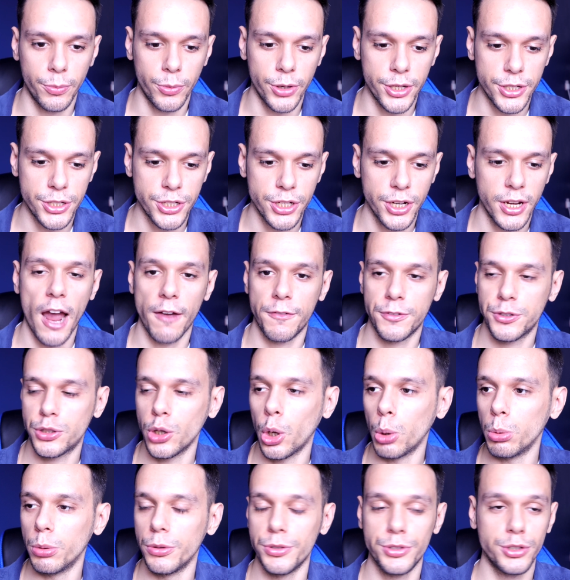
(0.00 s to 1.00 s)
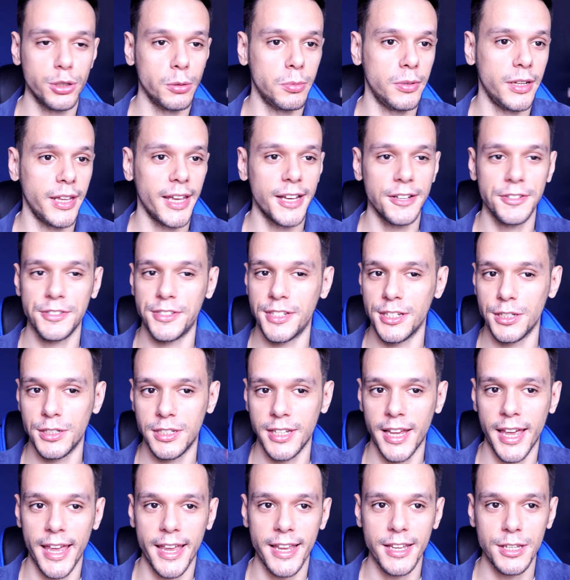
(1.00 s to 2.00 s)
which I've stolen somebody else's
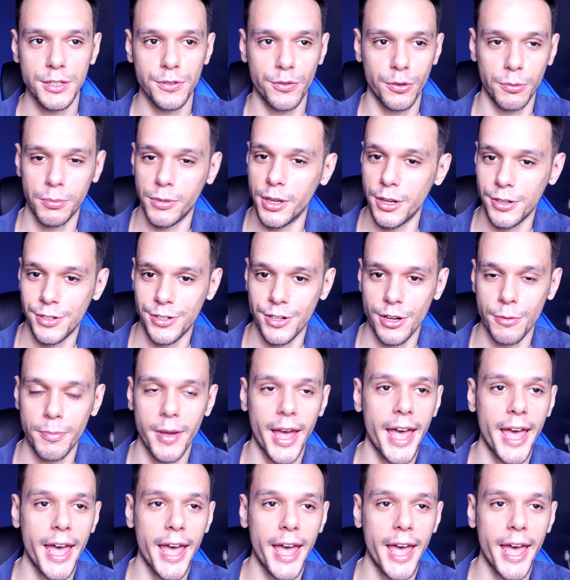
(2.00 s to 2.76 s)
settings from YouTube.